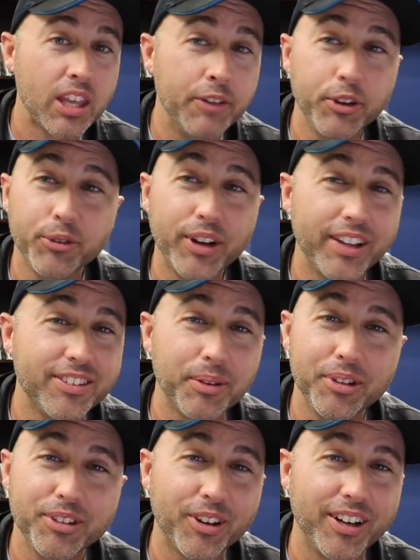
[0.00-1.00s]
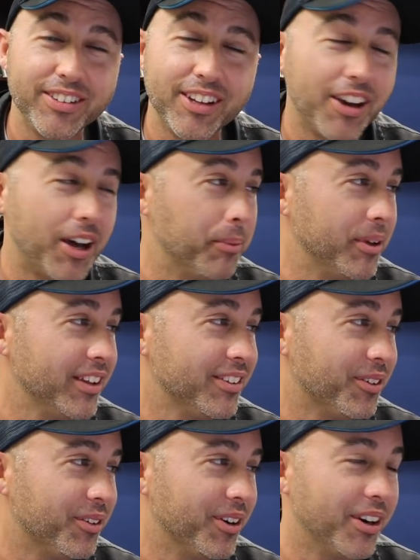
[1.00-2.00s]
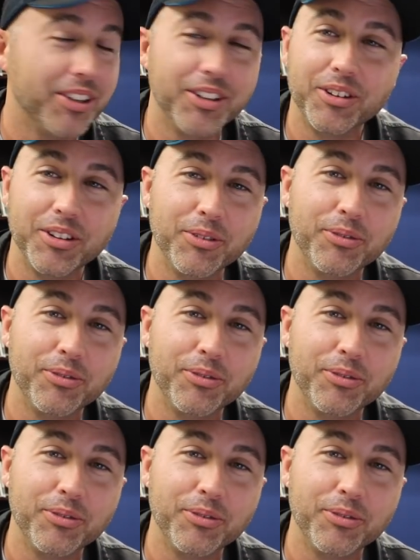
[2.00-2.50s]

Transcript: If you've read some of these crazy comments or you